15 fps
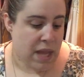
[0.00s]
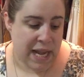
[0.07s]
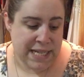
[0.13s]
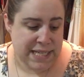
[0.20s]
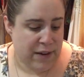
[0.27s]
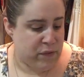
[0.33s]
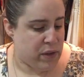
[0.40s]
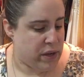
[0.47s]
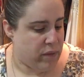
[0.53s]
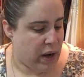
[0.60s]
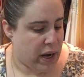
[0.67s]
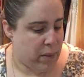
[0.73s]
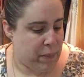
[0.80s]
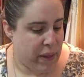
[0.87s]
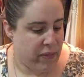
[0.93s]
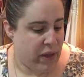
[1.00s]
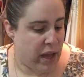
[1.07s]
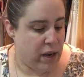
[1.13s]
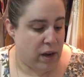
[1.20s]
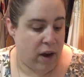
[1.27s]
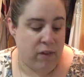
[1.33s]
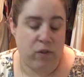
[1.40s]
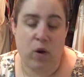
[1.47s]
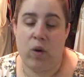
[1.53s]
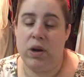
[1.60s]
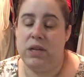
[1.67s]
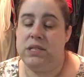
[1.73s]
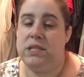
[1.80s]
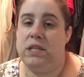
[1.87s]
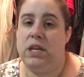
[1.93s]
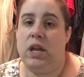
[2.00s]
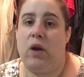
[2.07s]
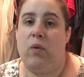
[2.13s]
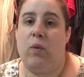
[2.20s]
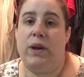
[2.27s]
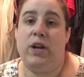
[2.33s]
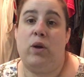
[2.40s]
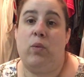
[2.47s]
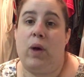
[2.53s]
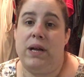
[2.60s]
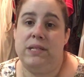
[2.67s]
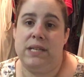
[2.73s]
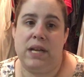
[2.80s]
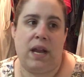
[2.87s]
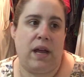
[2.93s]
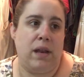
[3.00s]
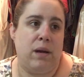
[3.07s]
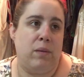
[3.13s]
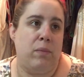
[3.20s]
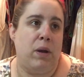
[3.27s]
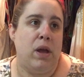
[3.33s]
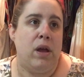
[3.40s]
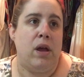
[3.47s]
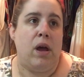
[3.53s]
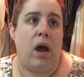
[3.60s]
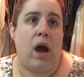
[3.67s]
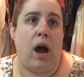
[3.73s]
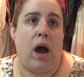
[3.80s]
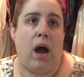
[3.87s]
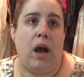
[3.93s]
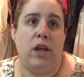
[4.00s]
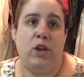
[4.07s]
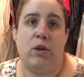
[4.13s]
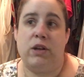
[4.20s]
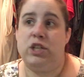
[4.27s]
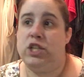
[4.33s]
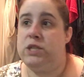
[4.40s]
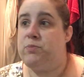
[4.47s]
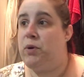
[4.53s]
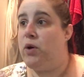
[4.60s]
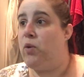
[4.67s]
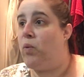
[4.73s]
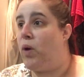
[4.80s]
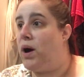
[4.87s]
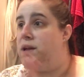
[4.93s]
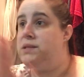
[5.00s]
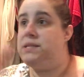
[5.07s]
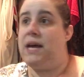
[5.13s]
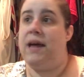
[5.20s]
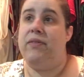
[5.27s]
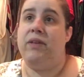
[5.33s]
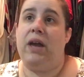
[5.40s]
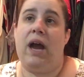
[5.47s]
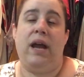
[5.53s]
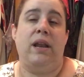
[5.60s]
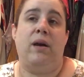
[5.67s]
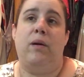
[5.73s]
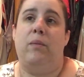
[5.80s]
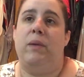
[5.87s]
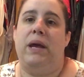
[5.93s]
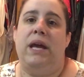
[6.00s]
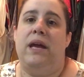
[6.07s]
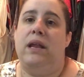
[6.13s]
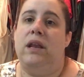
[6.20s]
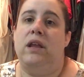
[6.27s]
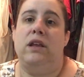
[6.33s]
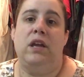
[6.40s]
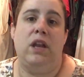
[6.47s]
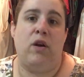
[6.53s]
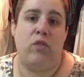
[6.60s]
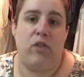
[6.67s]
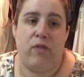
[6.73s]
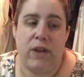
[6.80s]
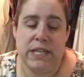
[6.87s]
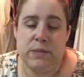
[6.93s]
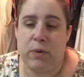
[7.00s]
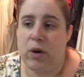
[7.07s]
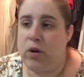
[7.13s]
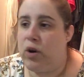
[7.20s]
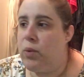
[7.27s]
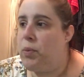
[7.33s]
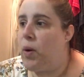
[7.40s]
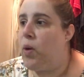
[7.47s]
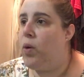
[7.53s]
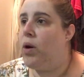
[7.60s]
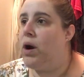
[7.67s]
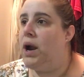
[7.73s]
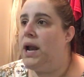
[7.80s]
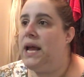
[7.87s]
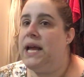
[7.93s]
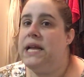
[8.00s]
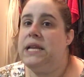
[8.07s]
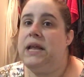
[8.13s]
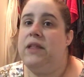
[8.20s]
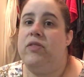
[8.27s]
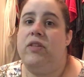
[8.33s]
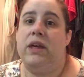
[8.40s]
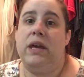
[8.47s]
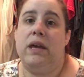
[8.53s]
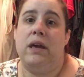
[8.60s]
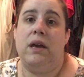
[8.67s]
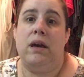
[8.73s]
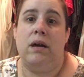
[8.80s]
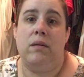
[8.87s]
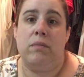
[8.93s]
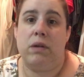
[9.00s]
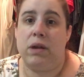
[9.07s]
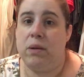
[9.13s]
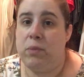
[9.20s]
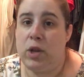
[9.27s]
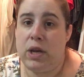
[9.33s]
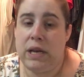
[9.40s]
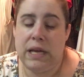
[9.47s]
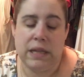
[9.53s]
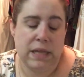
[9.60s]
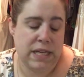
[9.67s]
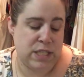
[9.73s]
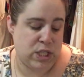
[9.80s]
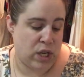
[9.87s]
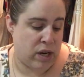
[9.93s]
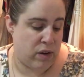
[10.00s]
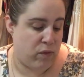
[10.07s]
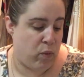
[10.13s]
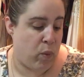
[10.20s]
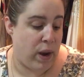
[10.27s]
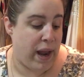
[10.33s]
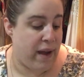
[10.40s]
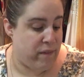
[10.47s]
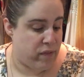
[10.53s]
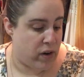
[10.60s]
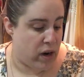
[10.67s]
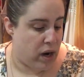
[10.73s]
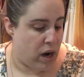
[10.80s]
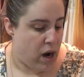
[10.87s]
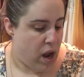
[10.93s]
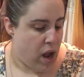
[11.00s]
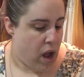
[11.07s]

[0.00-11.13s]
I definitely recommend that. Of course, when you're wanting an item, you can just put want and the item in, the Facebook group or in the community listserv, whatever.